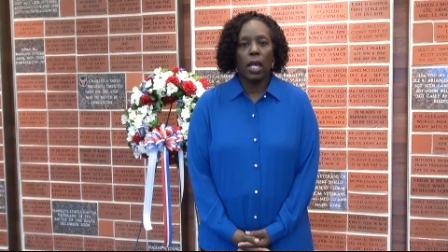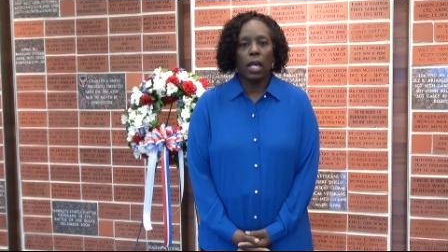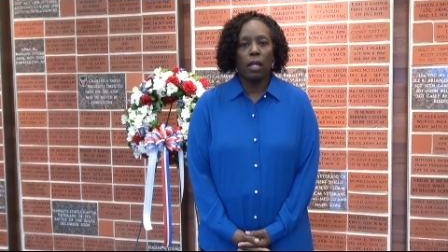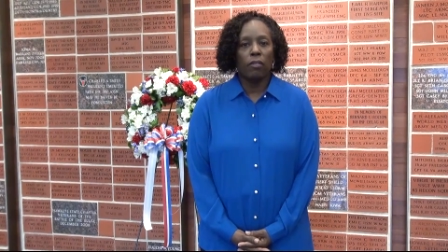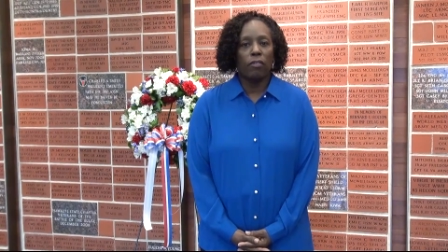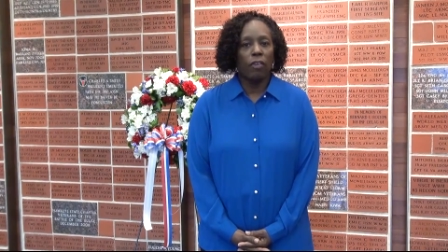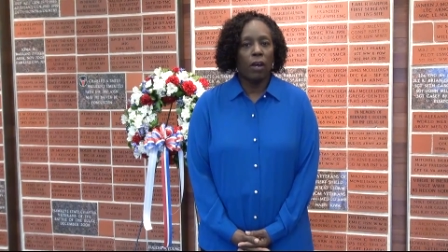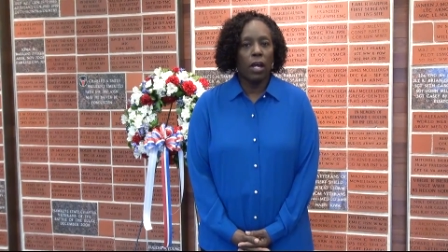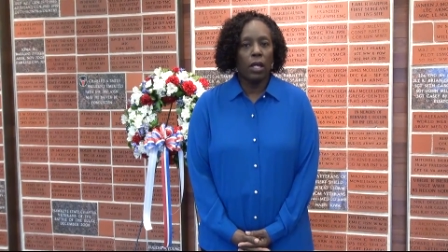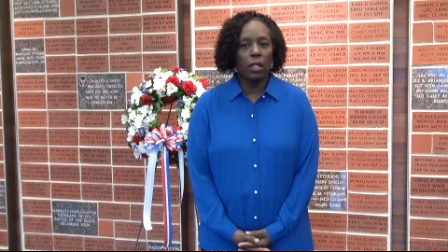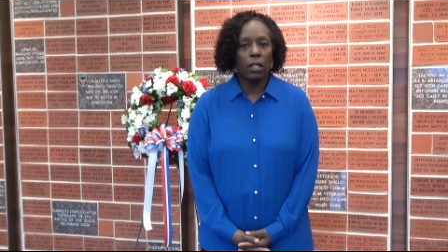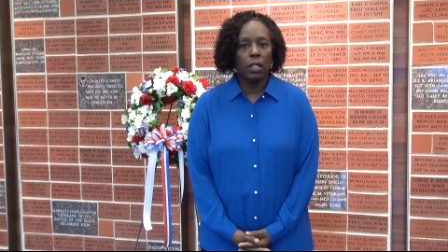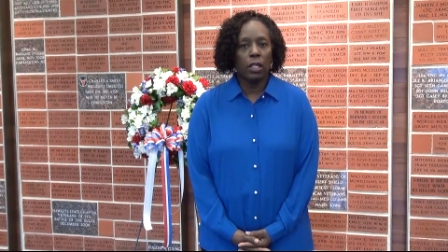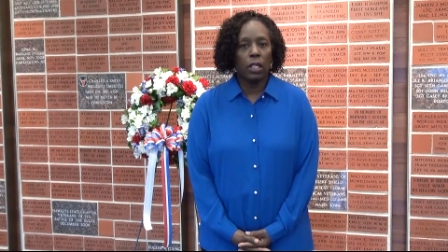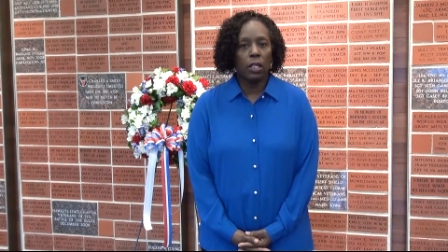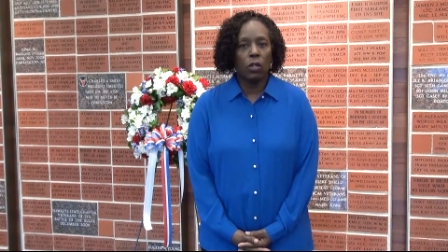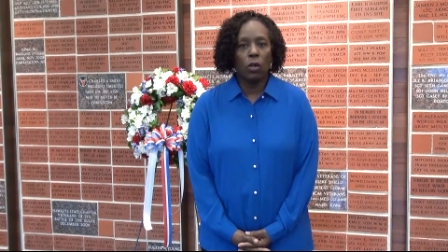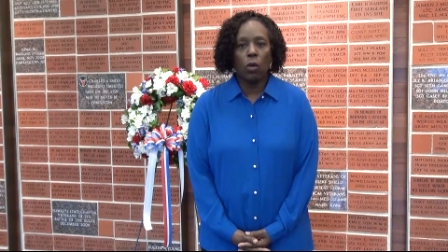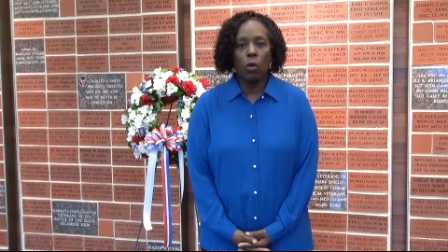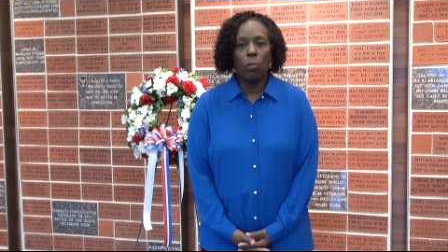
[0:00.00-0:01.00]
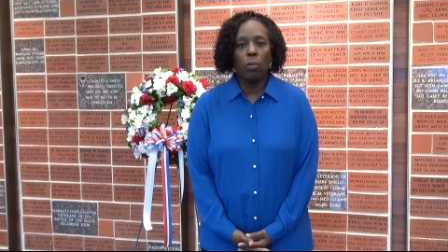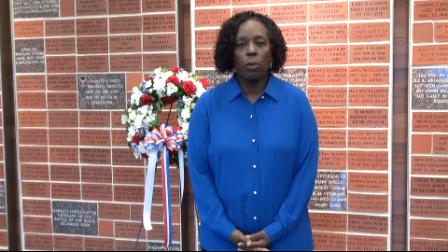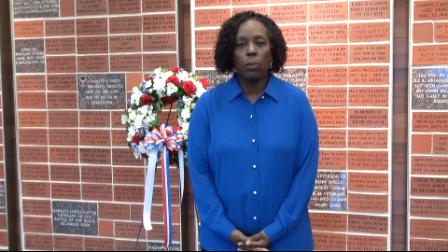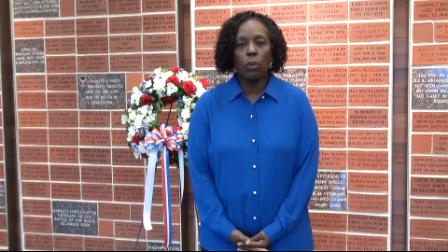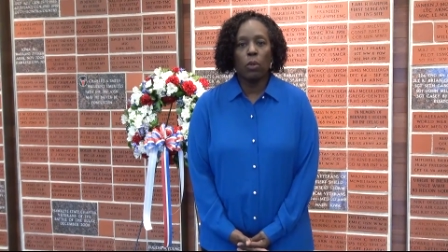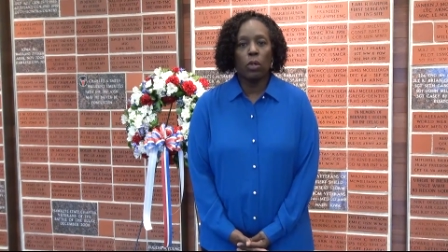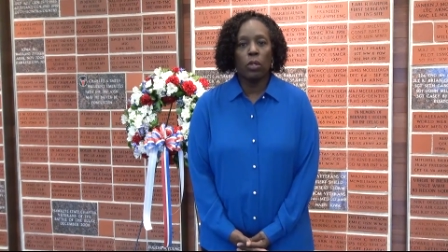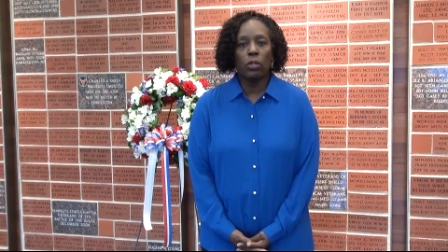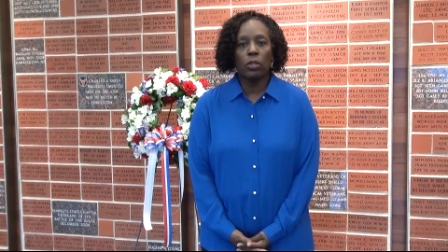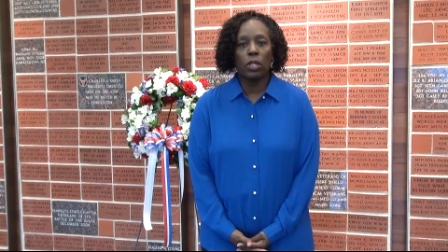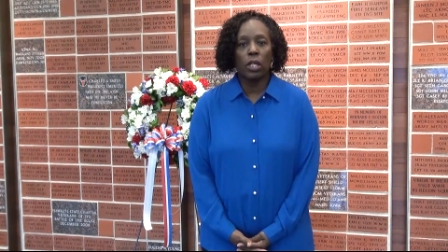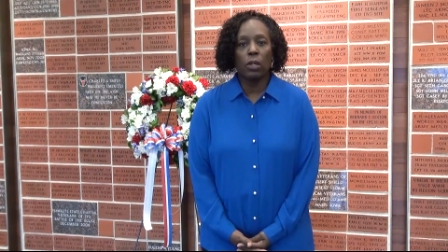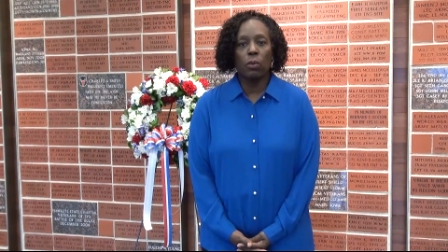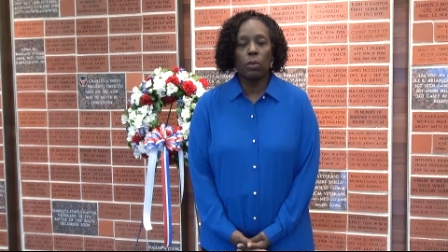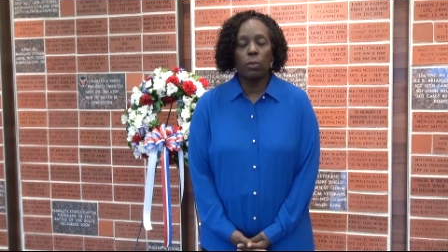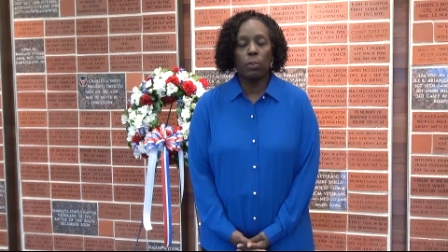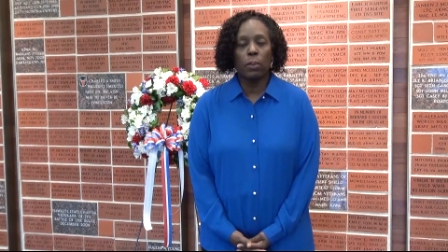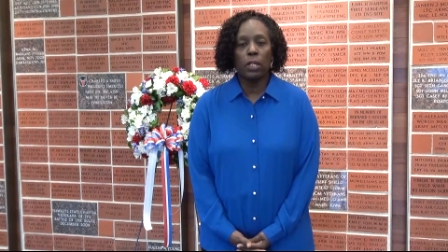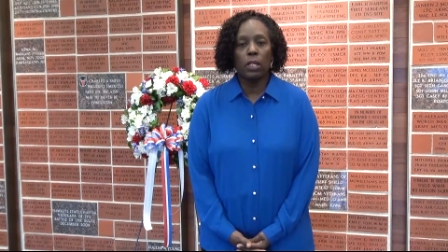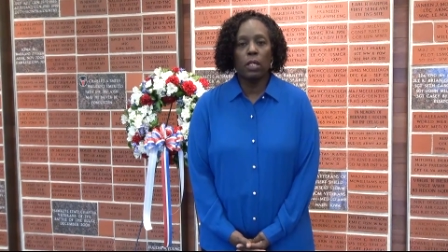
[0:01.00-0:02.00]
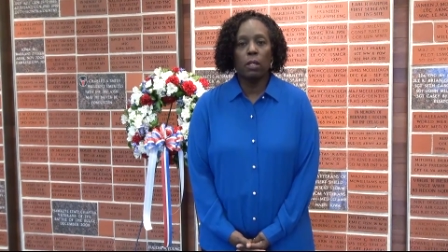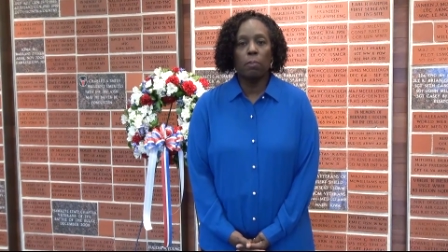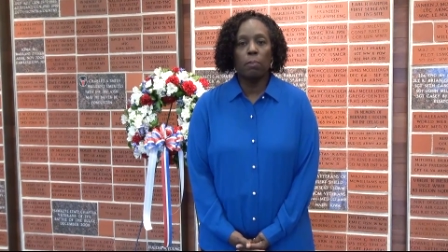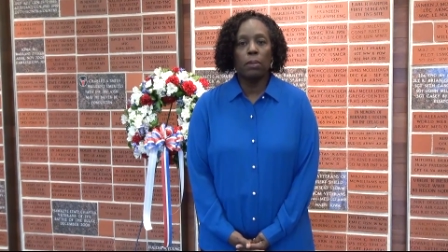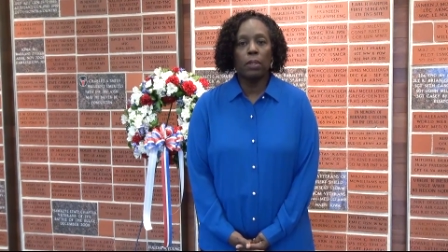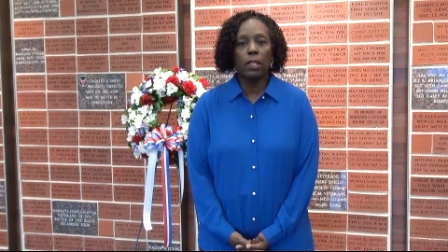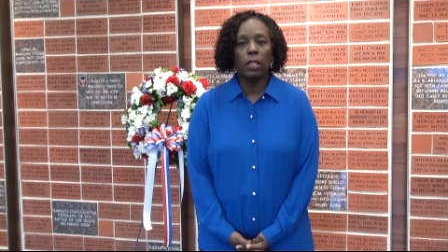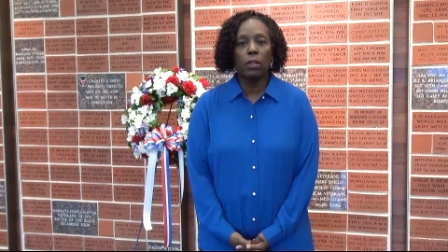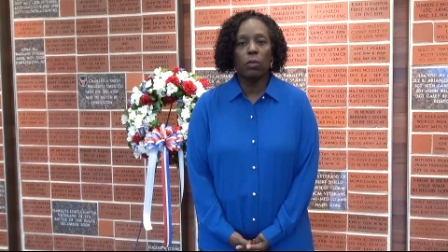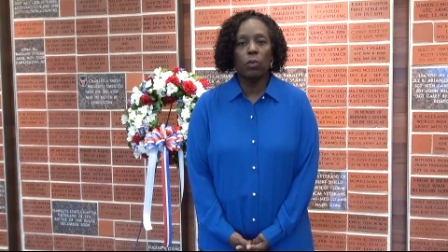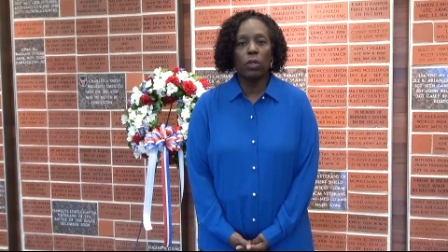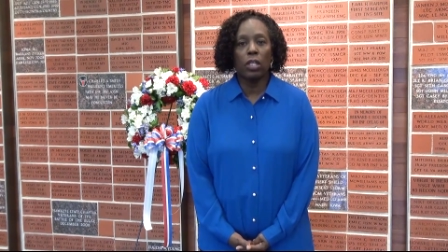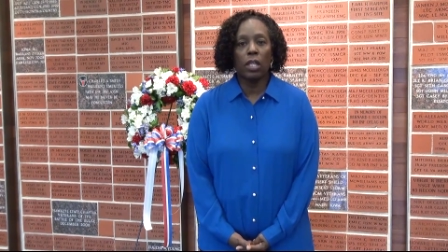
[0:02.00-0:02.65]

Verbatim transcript: And finally, no Memorial Day would be complete